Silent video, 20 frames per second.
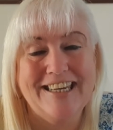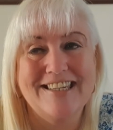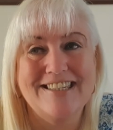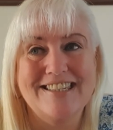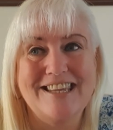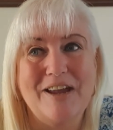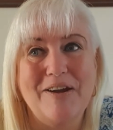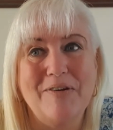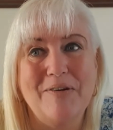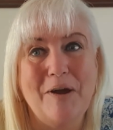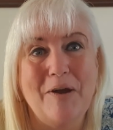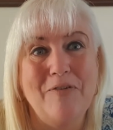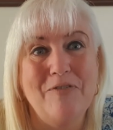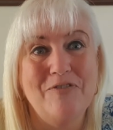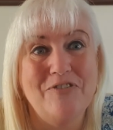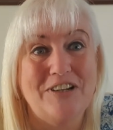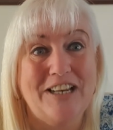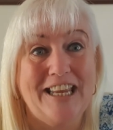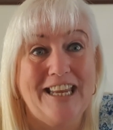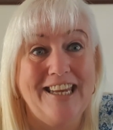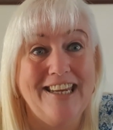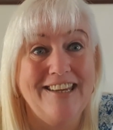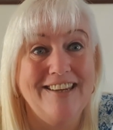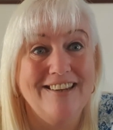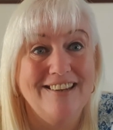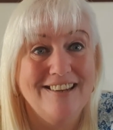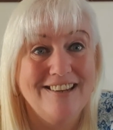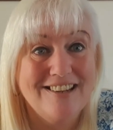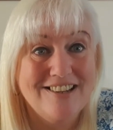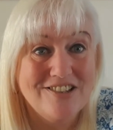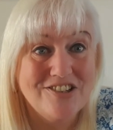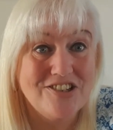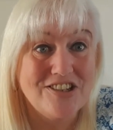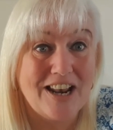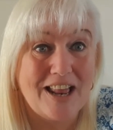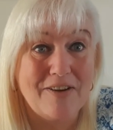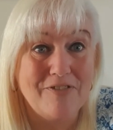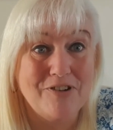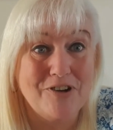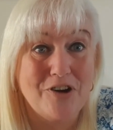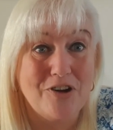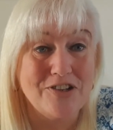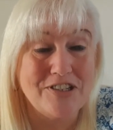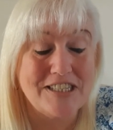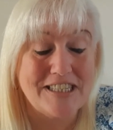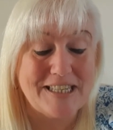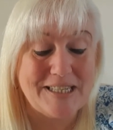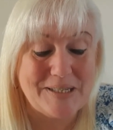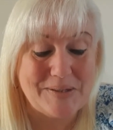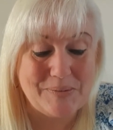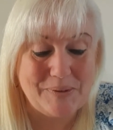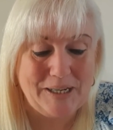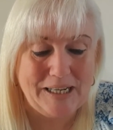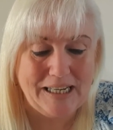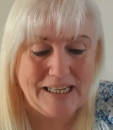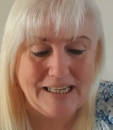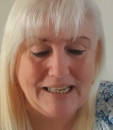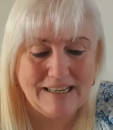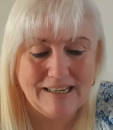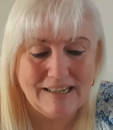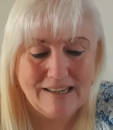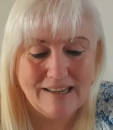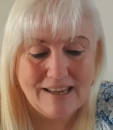So hopefully she'll have a loss this week.